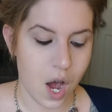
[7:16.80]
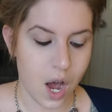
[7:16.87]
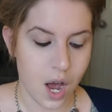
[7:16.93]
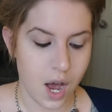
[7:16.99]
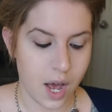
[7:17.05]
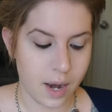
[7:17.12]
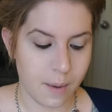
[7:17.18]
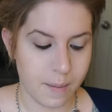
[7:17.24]

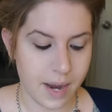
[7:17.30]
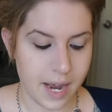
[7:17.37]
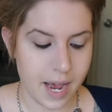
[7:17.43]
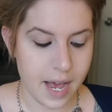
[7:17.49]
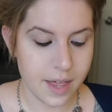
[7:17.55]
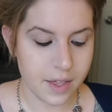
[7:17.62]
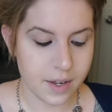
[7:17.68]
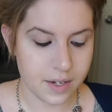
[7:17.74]
on
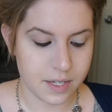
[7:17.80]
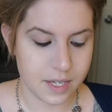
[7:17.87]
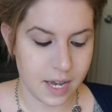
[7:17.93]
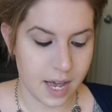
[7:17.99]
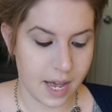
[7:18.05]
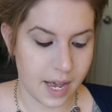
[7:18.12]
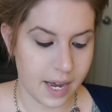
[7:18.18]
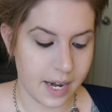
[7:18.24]
my other
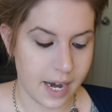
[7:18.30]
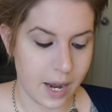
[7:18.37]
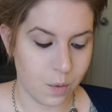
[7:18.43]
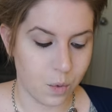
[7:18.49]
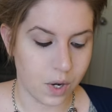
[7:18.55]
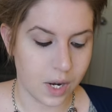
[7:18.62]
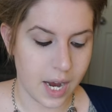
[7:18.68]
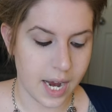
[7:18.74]
side,
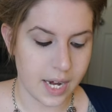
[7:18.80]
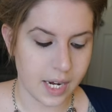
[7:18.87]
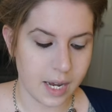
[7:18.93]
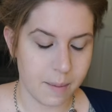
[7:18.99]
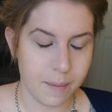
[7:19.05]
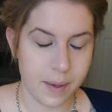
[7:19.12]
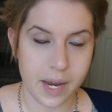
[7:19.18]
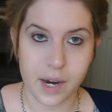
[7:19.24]
and we'll kind of
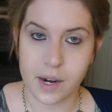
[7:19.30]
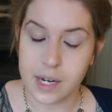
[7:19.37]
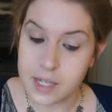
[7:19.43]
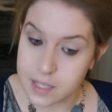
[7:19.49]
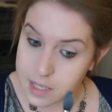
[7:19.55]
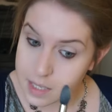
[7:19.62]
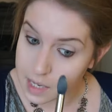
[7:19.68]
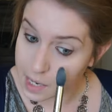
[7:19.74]
compare
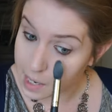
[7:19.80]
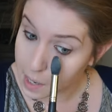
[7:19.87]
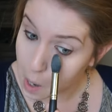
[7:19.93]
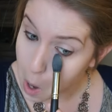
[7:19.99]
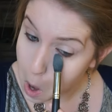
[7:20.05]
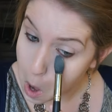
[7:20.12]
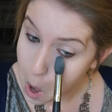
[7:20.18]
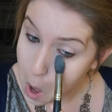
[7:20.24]
and
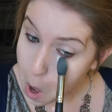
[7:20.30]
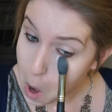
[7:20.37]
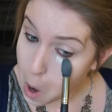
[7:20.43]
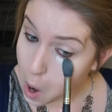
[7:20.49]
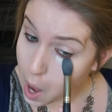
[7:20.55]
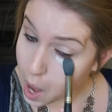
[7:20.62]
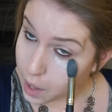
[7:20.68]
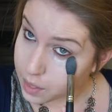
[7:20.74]
see
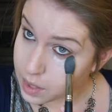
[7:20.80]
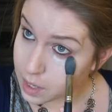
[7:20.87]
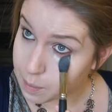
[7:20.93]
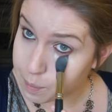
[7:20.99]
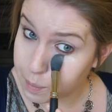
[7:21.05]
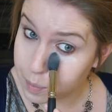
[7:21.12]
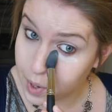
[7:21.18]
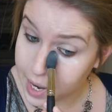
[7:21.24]

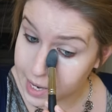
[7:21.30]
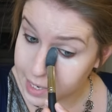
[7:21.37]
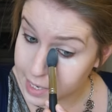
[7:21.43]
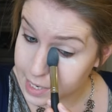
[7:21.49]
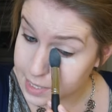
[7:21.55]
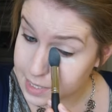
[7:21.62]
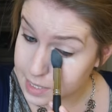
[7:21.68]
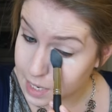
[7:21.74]
the
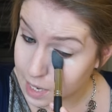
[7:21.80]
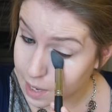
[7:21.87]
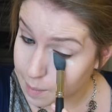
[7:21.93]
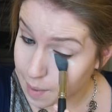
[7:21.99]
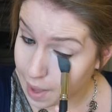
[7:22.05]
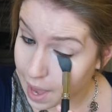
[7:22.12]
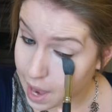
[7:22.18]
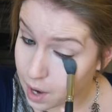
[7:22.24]
brightness,
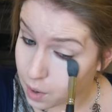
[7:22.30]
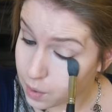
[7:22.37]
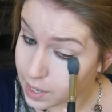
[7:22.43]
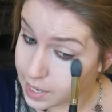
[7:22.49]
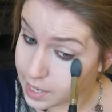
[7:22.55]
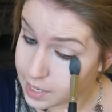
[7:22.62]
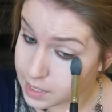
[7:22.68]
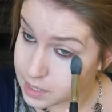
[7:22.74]
how
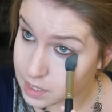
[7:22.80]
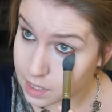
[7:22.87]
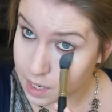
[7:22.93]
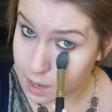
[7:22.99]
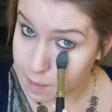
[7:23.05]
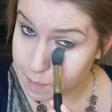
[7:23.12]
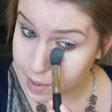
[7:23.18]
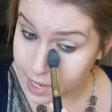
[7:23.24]
it
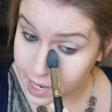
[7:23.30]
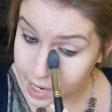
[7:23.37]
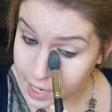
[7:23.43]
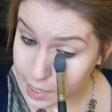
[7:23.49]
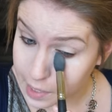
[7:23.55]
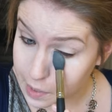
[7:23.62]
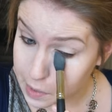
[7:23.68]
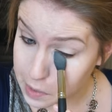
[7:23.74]

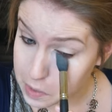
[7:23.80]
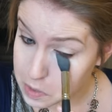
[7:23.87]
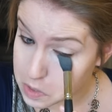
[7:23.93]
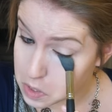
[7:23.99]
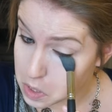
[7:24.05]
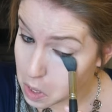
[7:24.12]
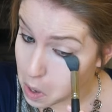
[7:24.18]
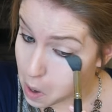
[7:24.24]

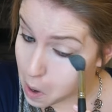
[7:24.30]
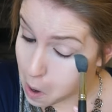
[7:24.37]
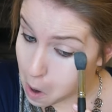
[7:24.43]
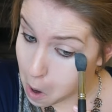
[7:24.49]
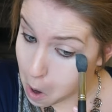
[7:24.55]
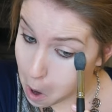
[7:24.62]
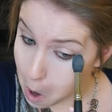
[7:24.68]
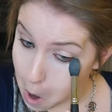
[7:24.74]
compares.
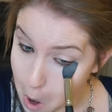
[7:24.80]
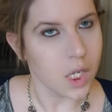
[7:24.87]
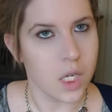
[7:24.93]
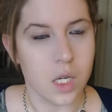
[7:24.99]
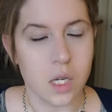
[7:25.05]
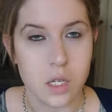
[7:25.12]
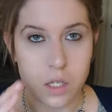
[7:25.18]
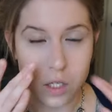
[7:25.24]

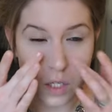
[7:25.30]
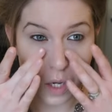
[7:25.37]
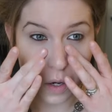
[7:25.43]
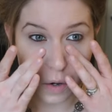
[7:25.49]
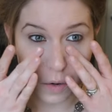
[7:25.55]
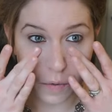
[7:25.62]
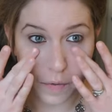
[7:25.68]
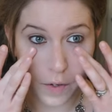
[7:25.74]

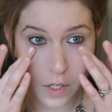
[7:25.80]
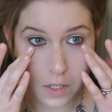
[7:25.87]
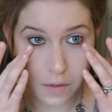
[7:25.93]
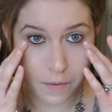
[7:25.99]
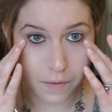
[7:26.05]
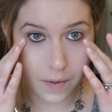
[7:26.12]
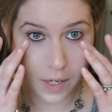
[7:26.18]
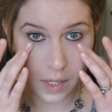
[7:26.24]
So
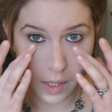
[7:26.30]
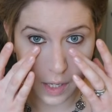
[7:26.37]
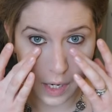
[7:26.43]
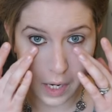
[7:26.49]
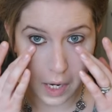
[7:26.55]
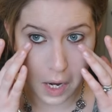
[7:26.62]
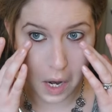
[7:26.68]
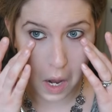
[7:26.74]
first
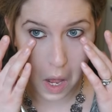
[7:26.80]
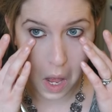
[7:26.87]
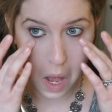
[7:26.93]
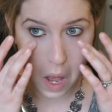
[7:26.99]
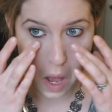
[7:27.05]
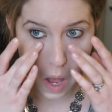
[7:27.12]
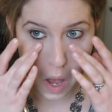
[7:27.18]
feeling,